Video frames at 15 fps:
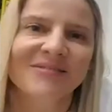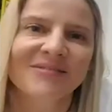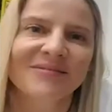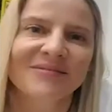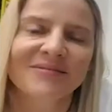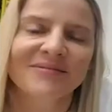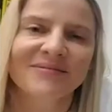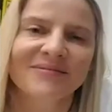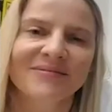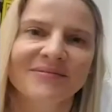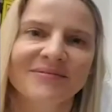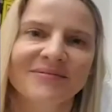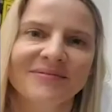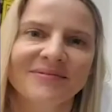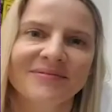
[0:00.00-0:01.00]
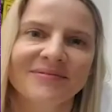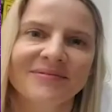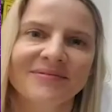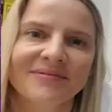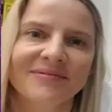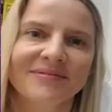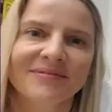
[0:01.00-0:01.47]

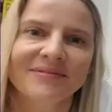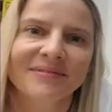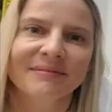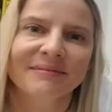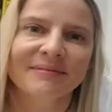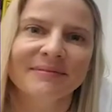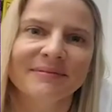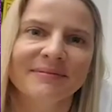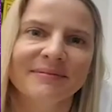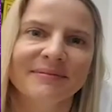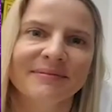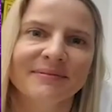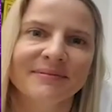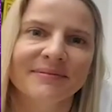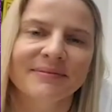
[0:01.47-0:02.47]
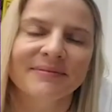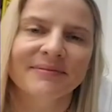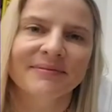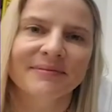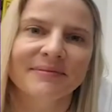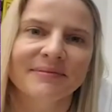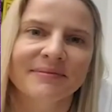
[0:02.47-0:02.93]

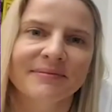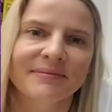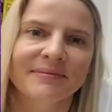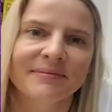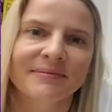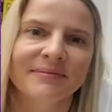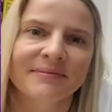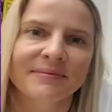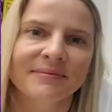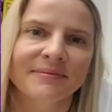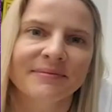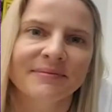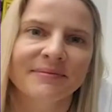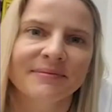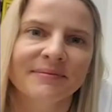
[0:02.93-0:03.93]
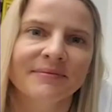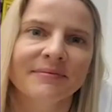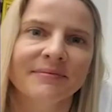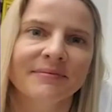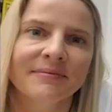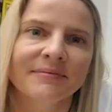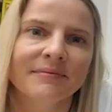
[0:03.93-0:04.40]

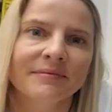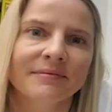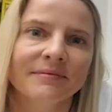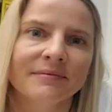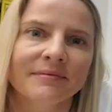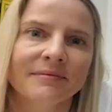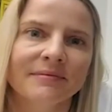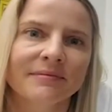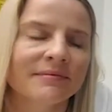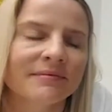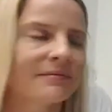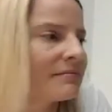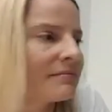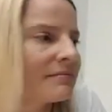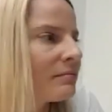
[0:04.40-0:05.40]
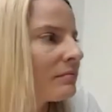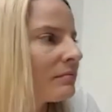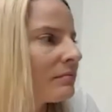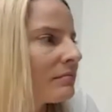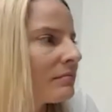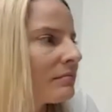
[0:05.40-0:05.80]
(silent)